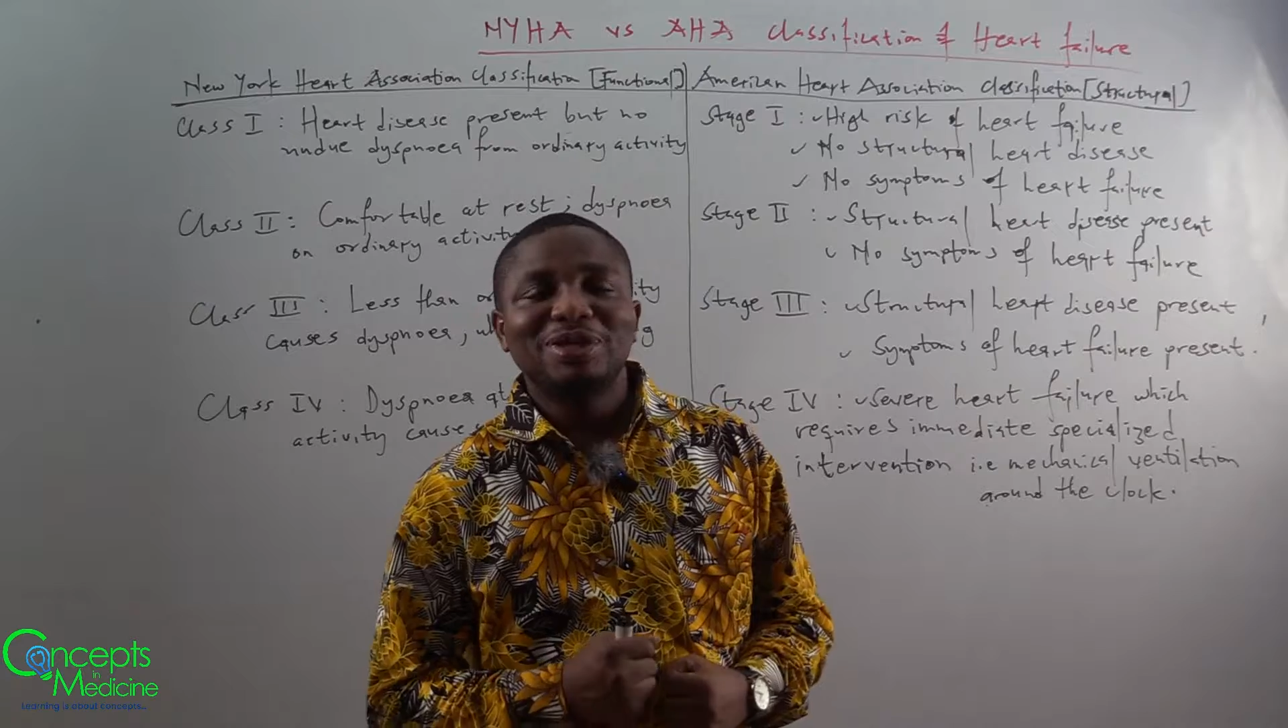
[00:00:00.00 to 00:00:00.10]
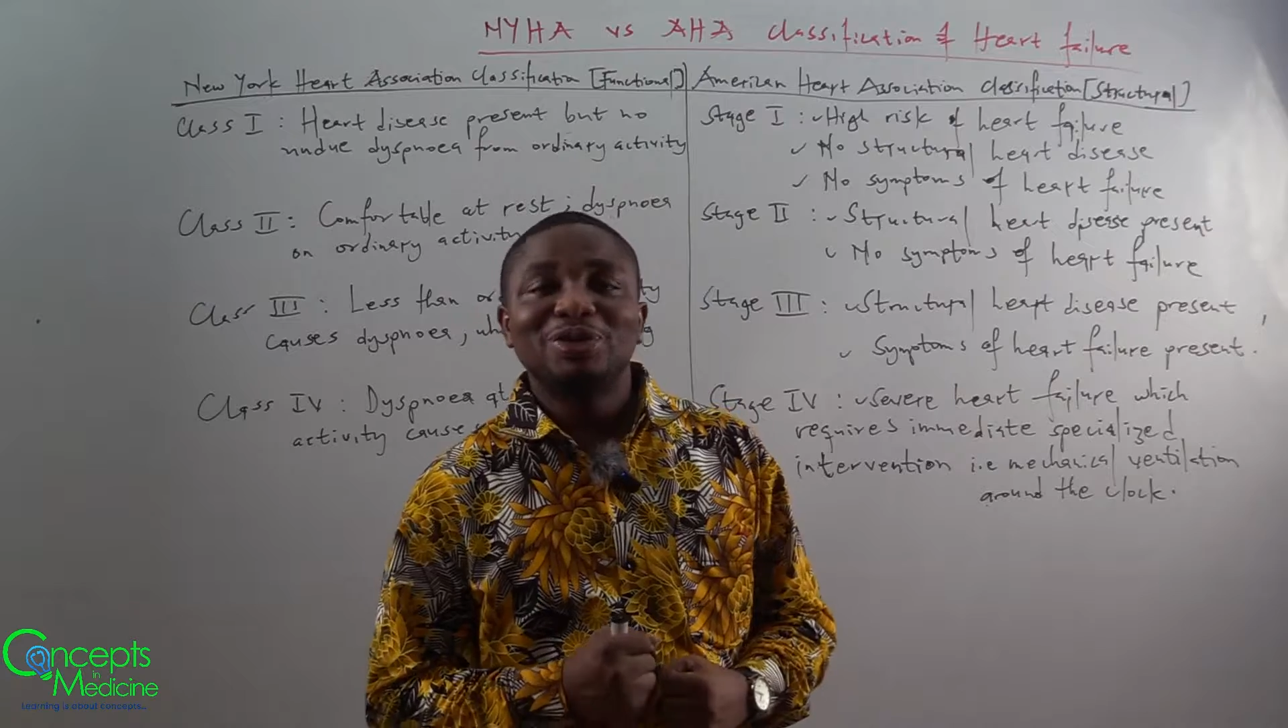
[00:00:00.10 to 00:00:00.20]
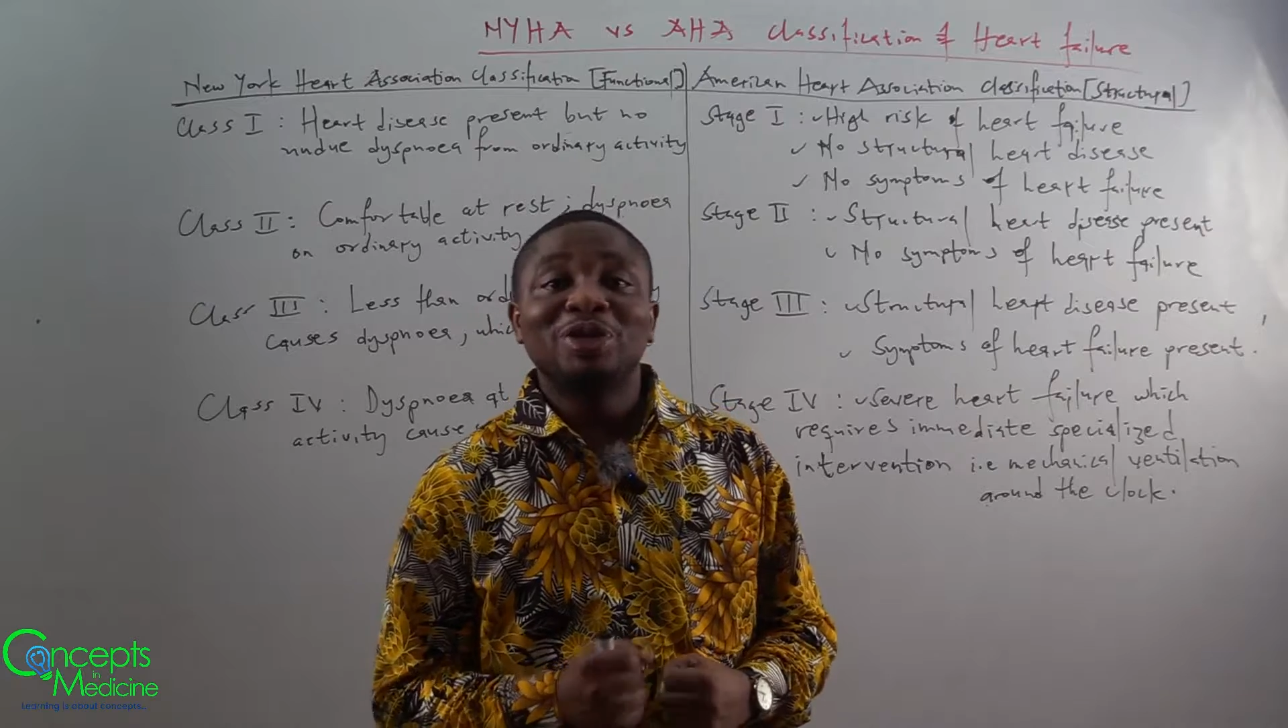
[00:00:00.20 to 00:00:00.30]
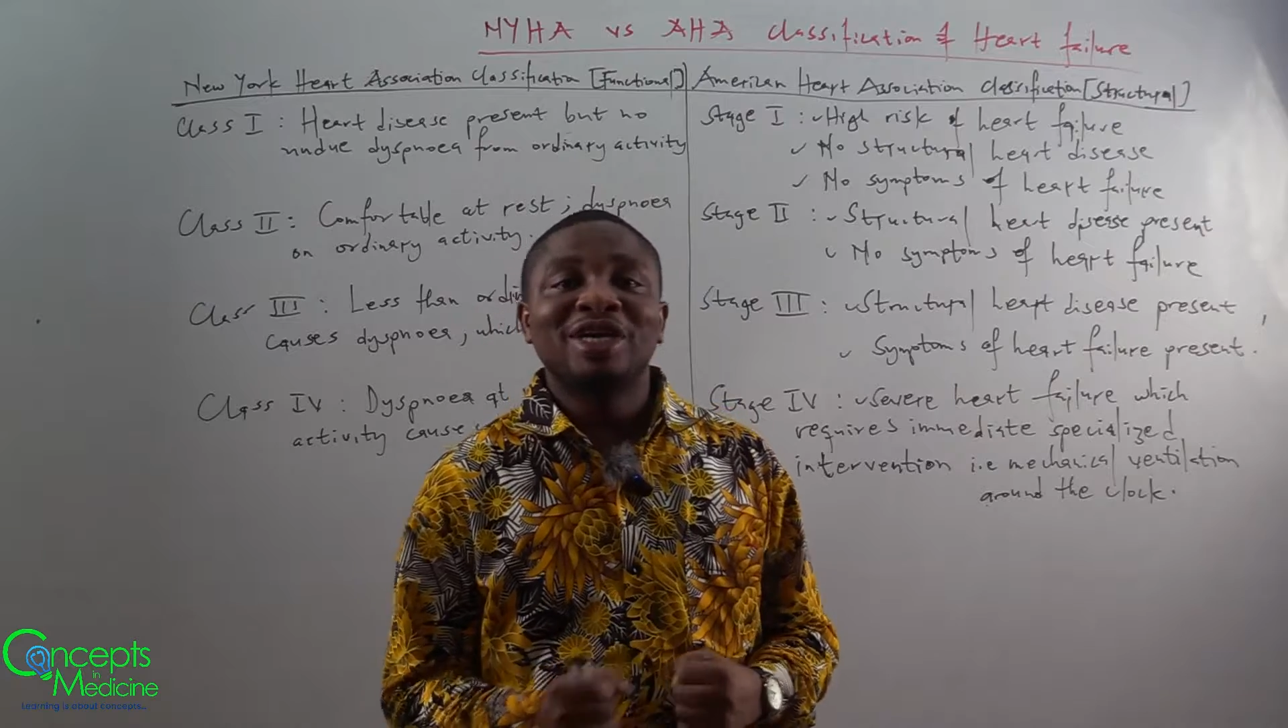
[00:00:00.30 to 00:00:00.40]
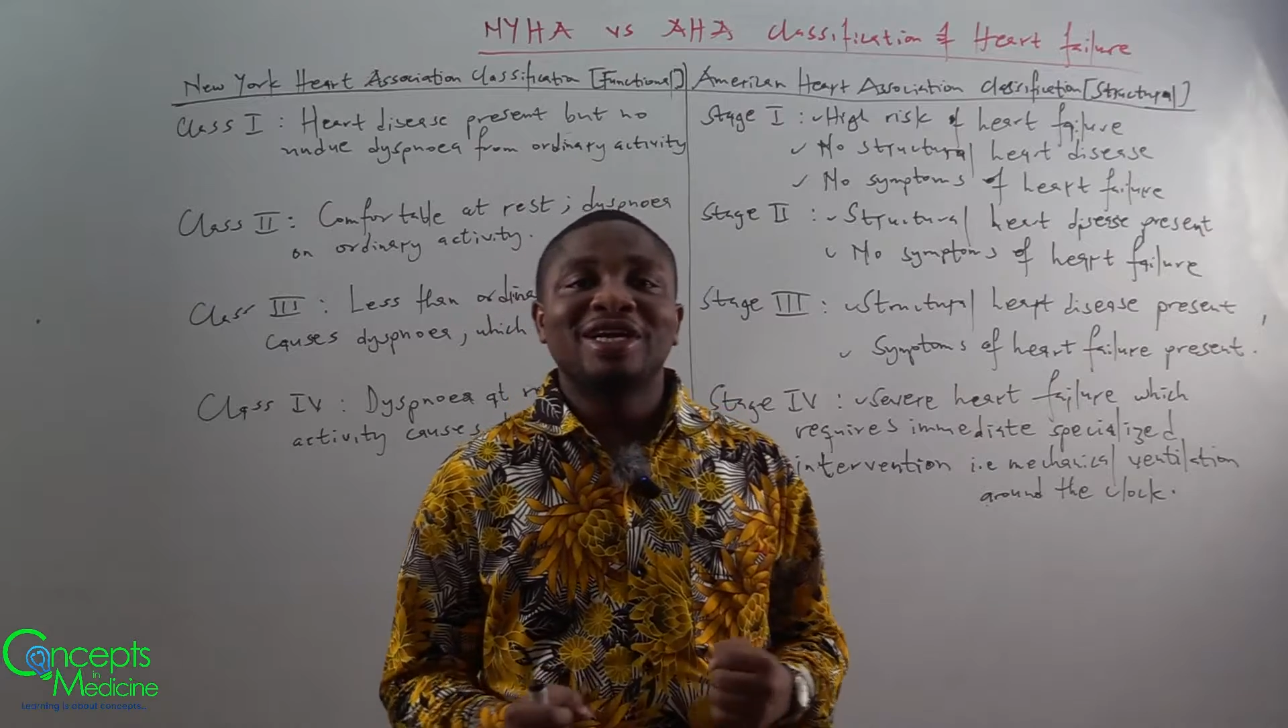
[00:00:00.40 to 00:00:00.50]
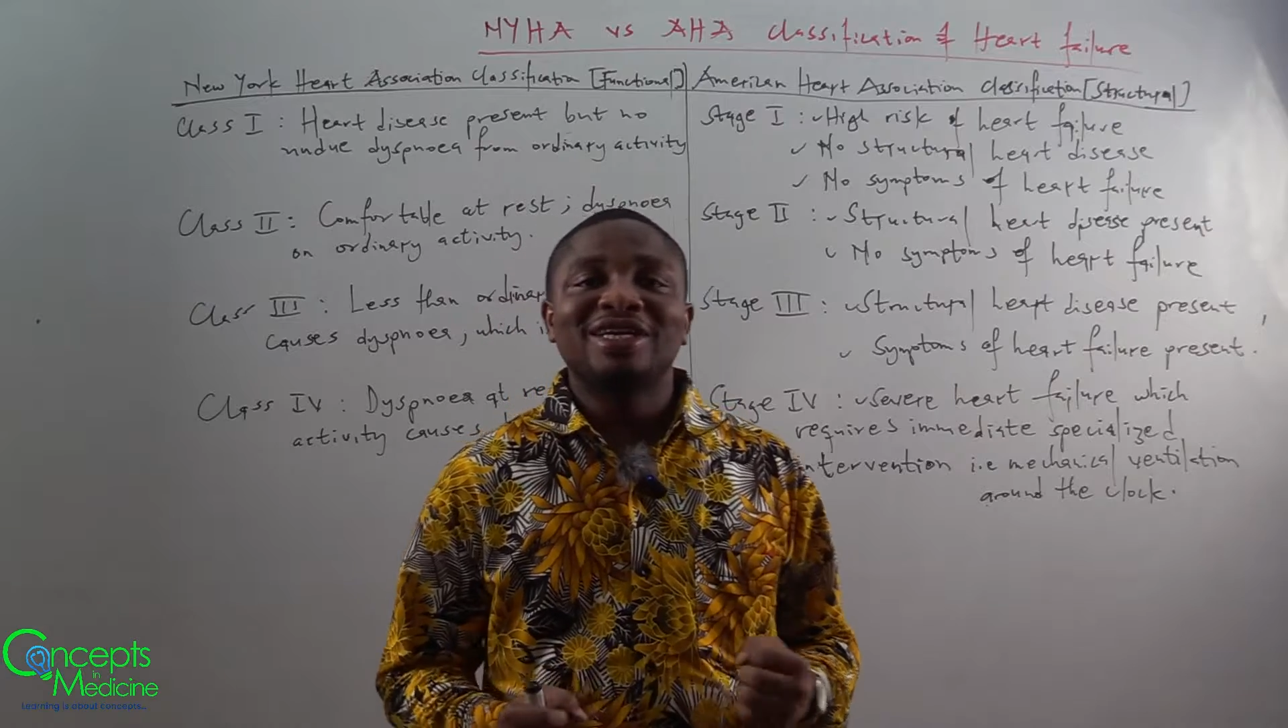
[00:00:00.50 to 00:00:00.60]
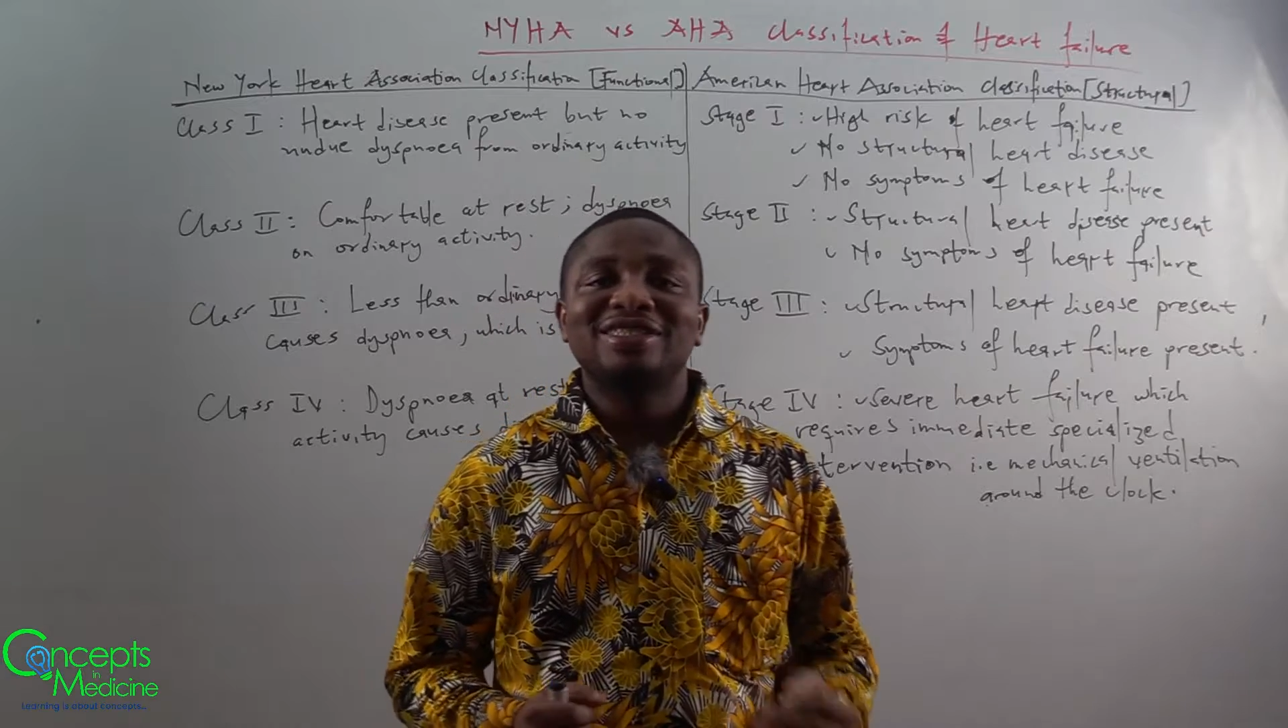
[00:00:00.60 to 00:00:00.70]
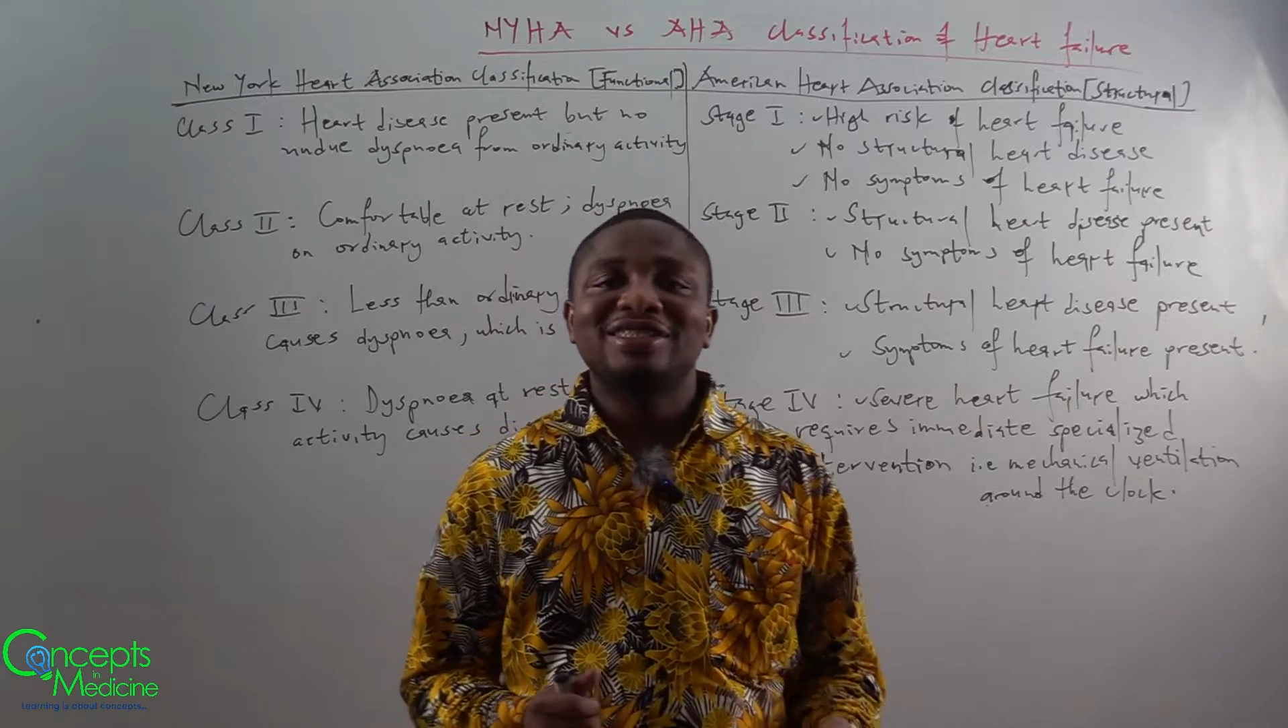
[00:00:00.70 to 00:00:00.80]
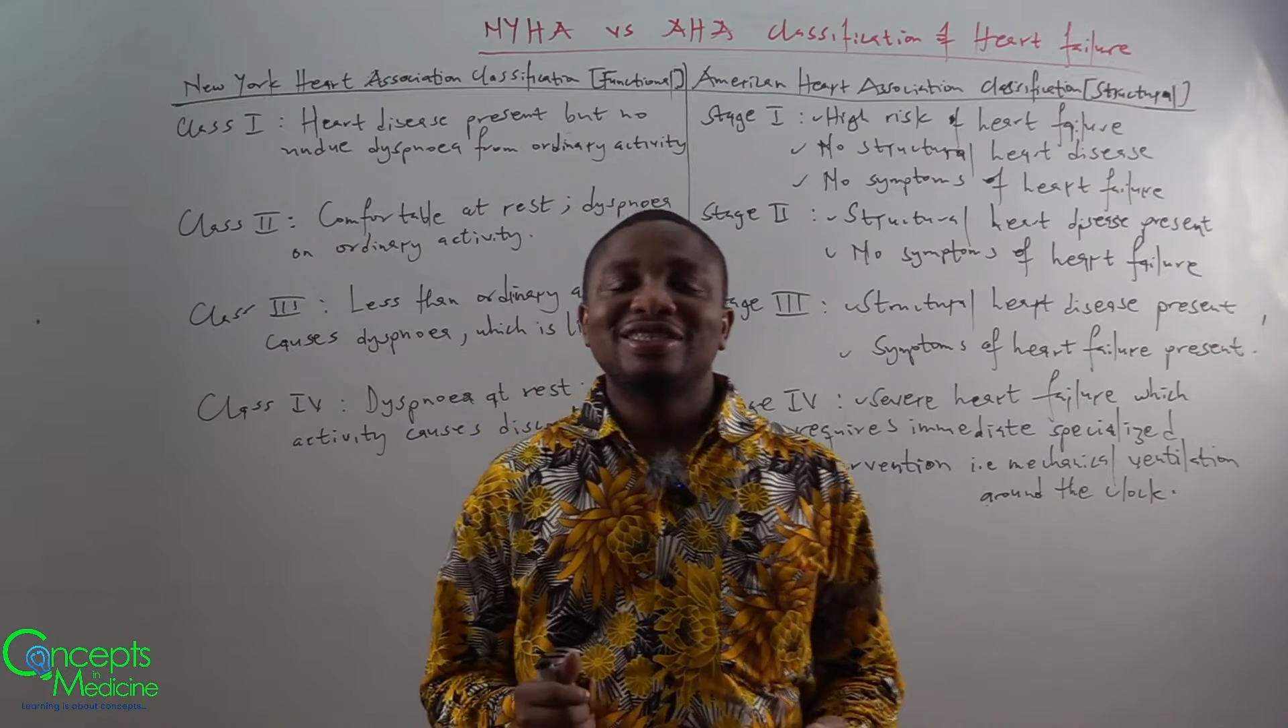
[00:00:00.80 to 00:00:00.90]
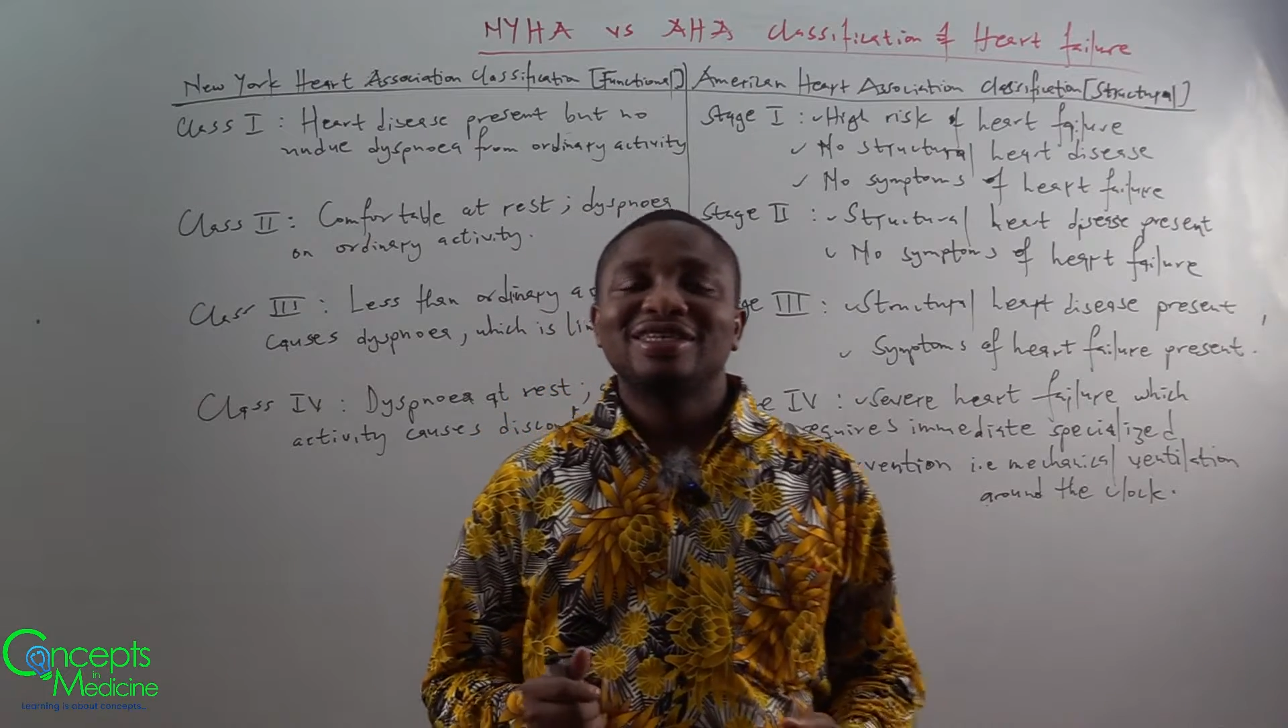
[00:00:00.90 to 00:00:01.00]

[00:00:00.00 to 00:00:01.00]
to be looking at